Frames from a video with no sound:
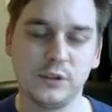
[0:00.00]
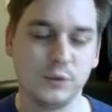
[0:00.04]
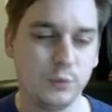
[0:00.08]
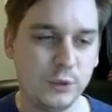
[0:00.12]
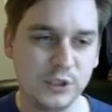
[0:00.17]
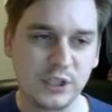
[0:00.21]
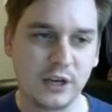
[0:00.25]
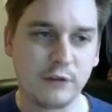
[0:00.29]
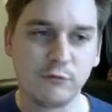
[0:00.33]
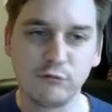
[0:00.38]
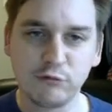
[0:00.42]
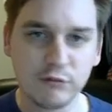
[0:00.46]
which
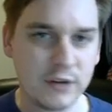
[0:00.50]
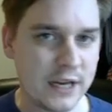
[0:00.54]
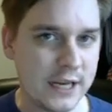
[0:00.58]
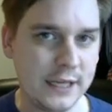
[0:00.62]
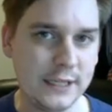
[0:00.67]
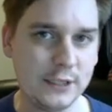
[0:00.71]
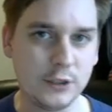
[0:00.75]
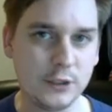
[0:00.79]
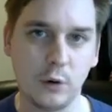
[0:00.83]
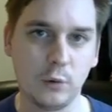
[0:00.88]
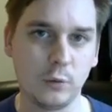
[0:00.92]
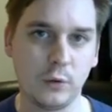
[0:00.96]
I really
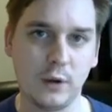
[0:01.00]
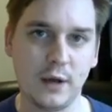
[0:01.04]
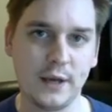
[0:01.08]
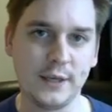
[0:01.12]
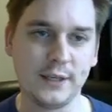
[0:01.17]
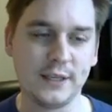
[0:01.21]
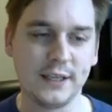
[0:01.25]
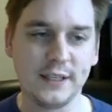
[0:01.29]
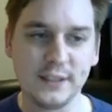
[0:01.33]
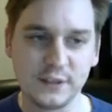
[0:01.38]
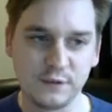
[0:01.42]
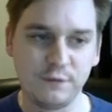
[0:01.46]
don't like.
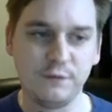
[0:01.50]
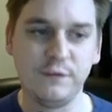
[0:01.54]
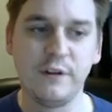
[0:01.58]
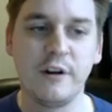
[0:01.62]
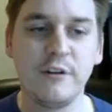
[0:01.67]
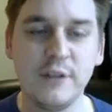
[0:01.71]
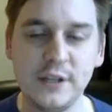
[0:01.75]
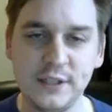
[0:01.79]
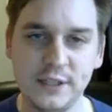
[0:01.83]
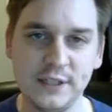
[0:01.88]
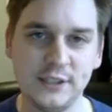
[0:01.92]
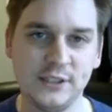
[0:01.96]
It's very
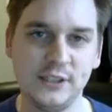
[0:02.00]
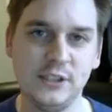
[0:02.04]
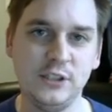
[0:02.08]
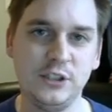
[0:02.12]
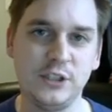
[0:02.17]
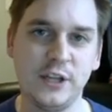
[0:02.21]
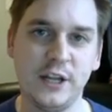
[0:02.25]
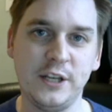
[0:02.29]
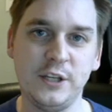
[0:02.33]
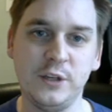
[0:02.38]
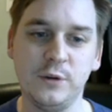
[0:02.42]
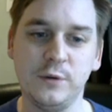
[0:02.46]

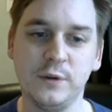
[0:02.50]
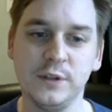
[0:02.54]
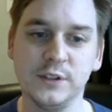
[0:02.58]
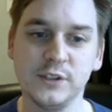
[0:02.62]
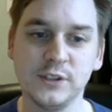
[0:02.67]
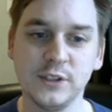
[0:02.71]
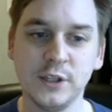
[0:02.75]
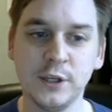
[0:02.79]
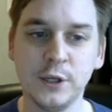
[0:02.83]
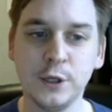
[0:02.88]
disingenuous.